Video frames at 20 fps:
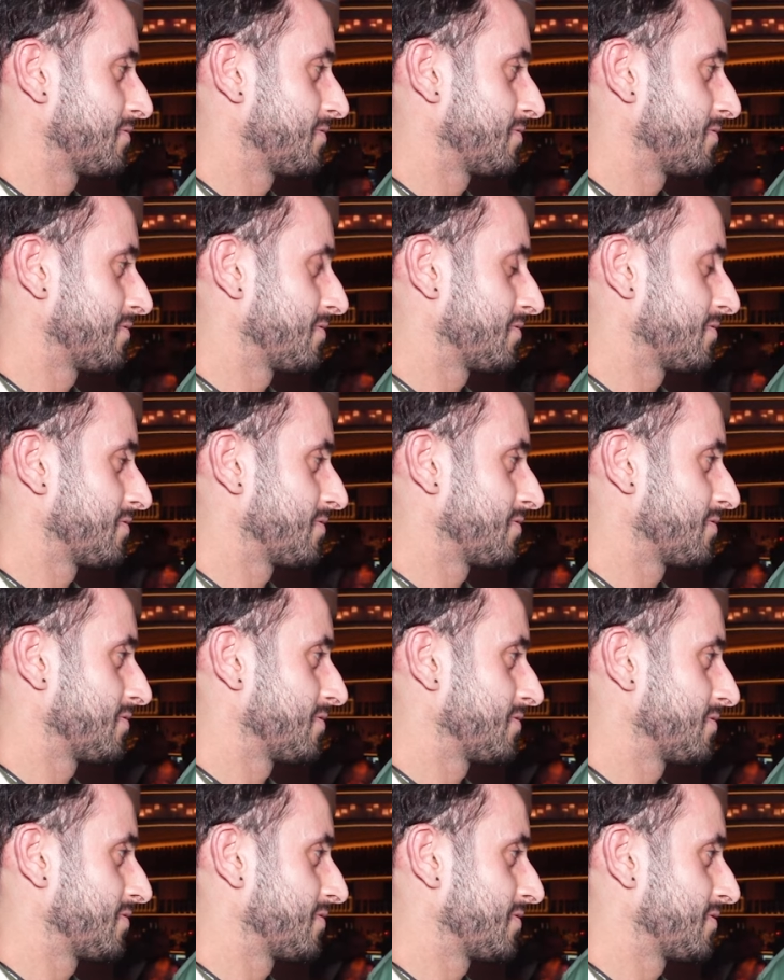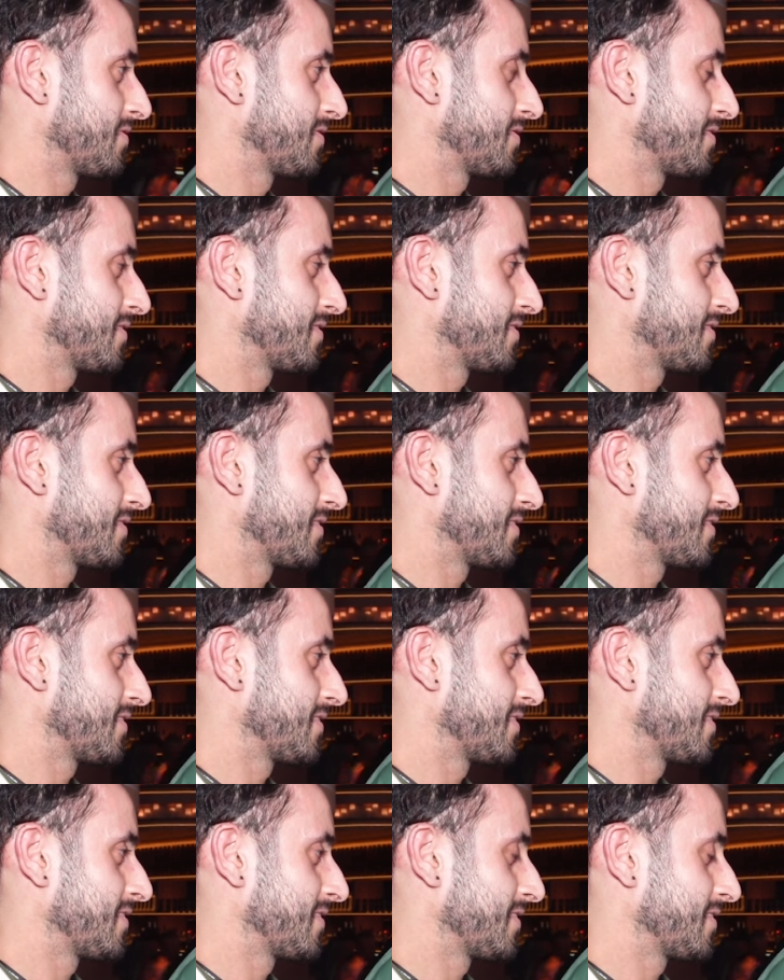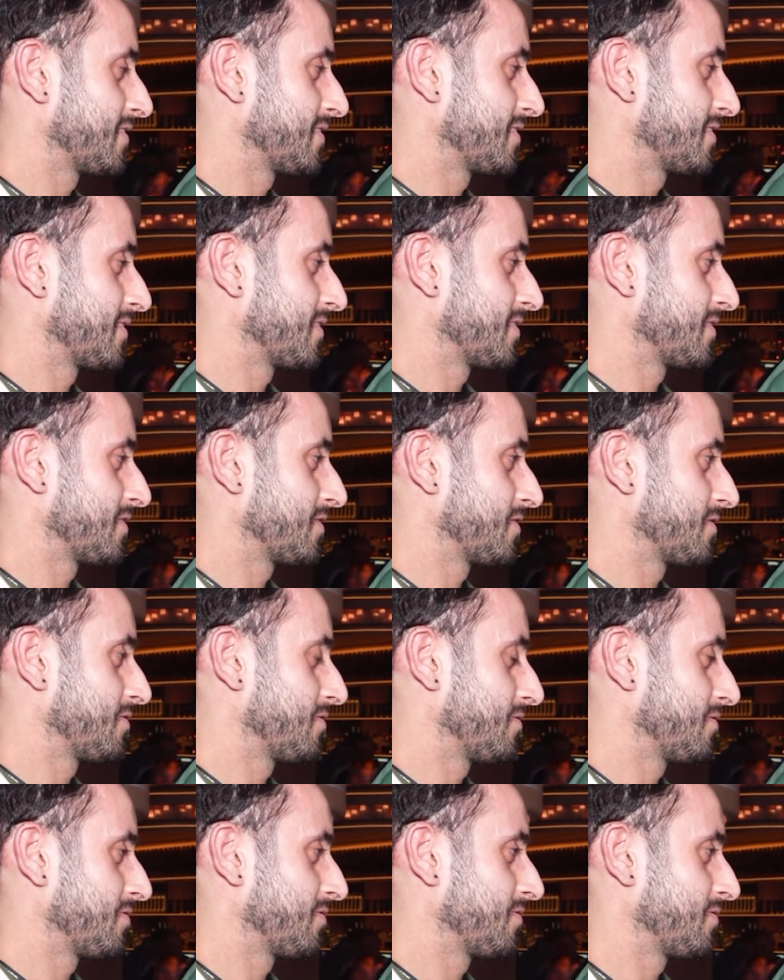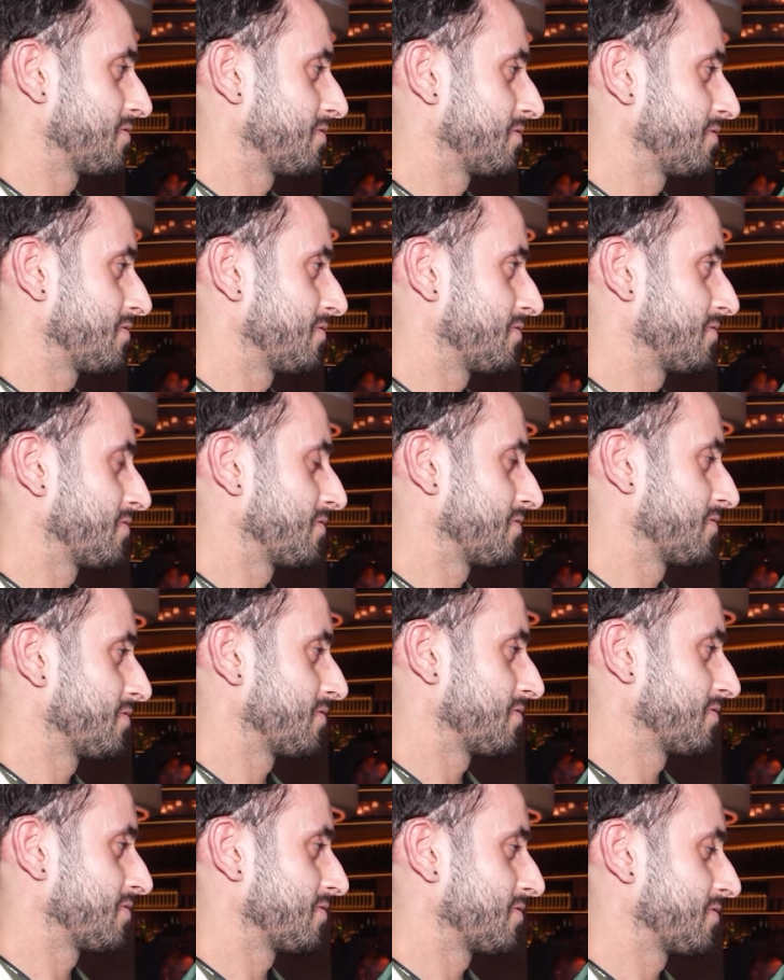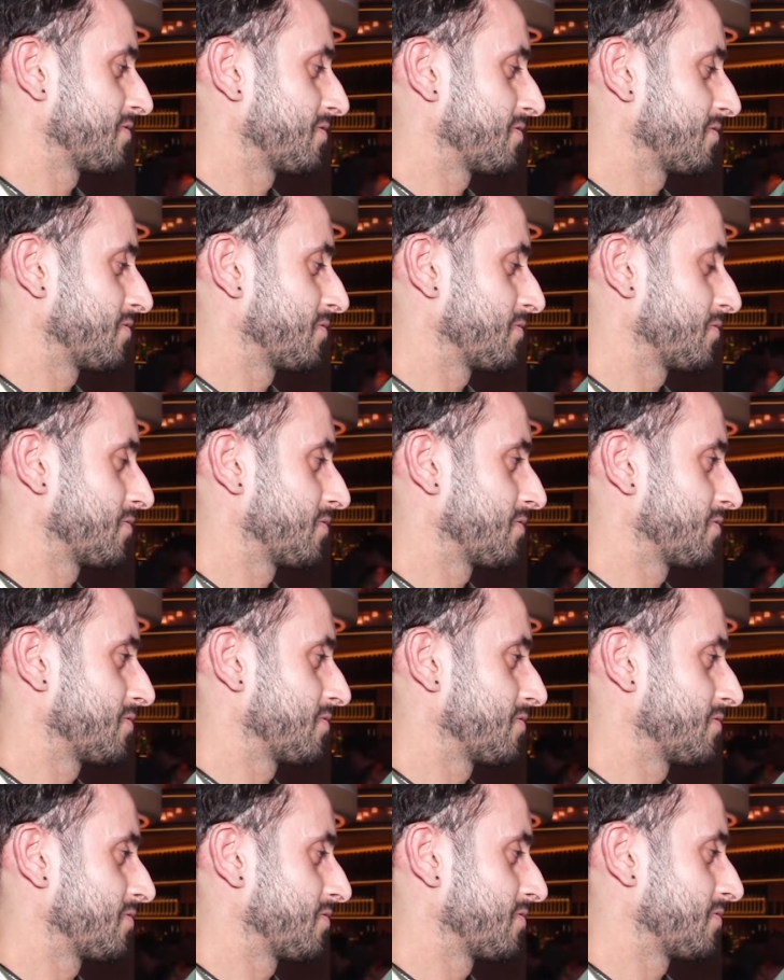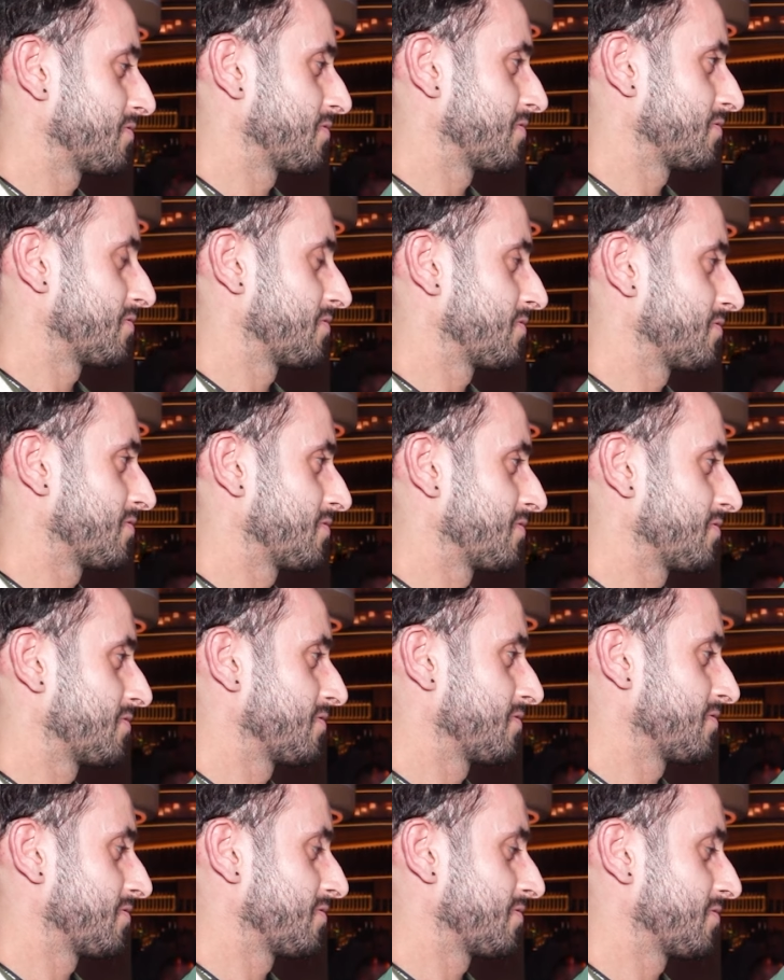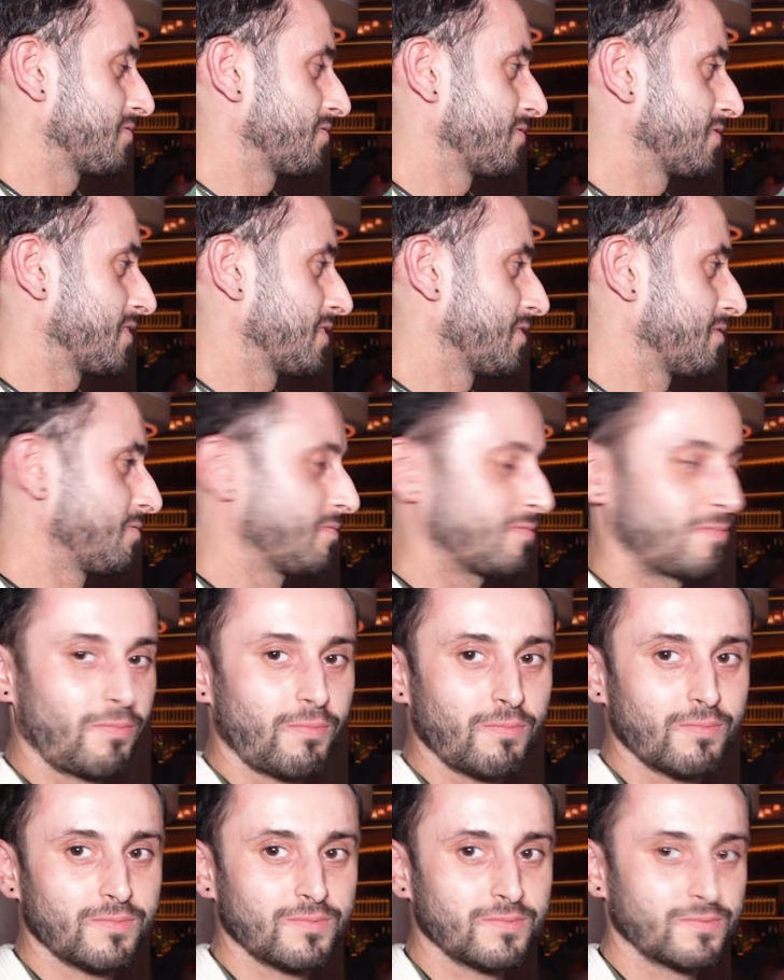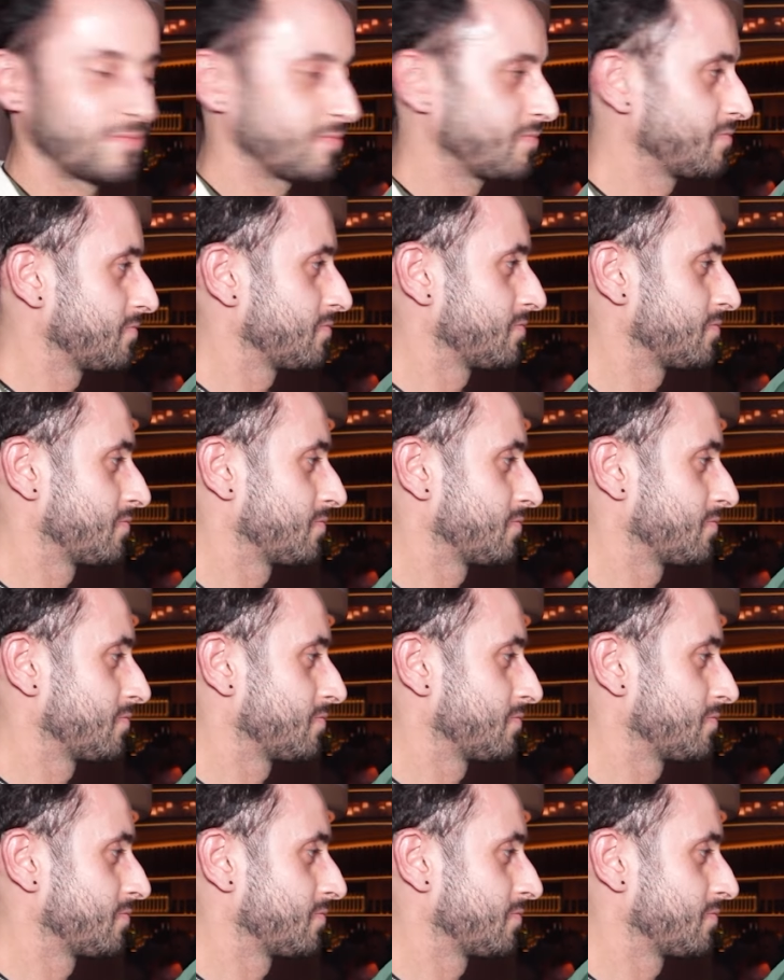(silent)